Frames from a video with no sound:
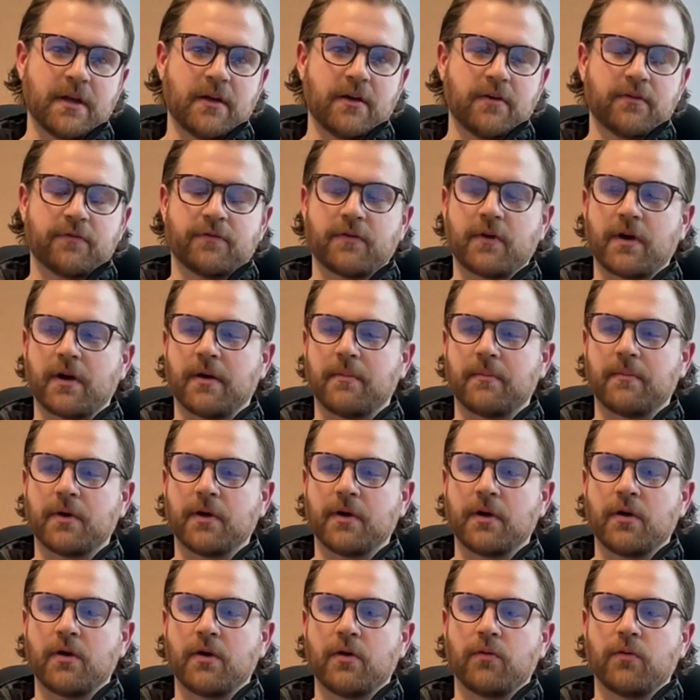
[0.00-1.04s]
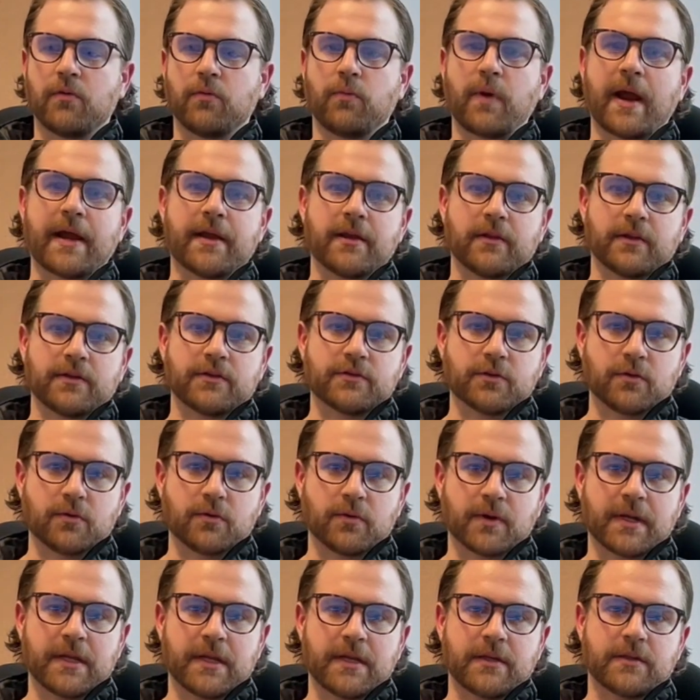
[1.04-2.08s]
from
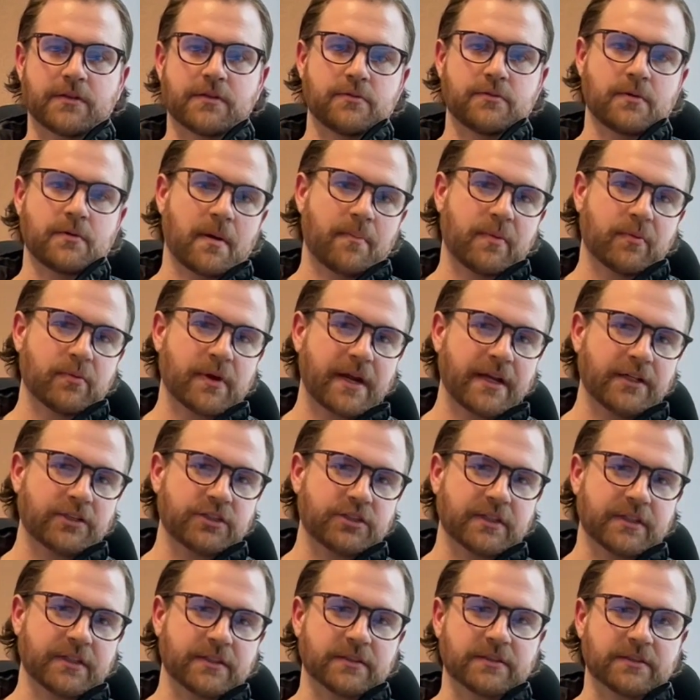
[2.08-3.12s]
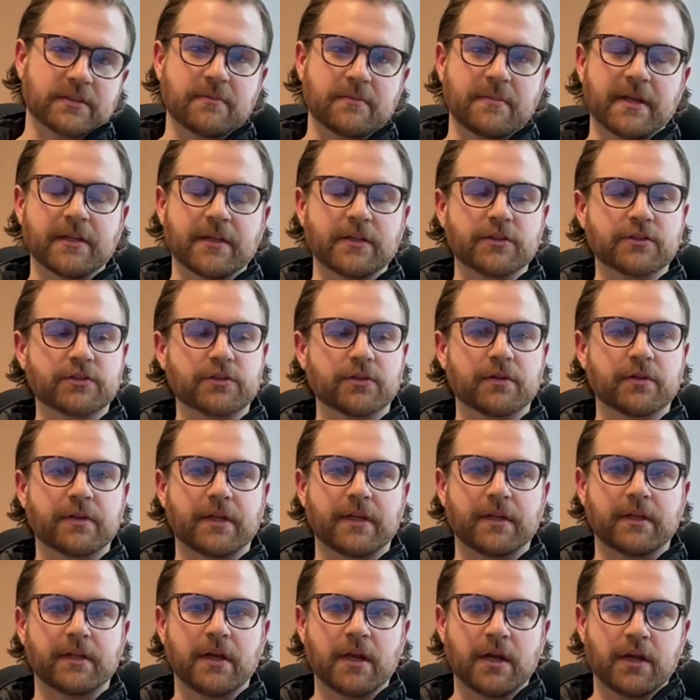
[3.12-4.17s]
regulatory to operations to making sure
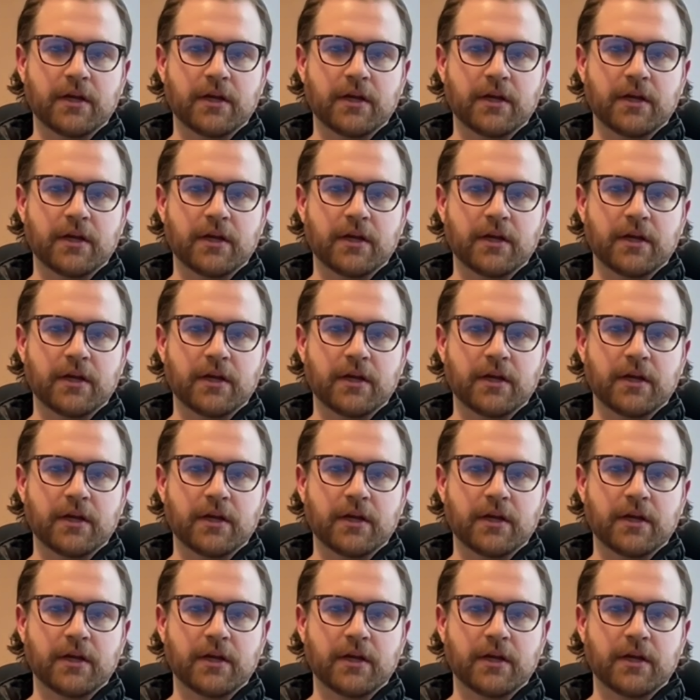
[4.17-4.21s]
that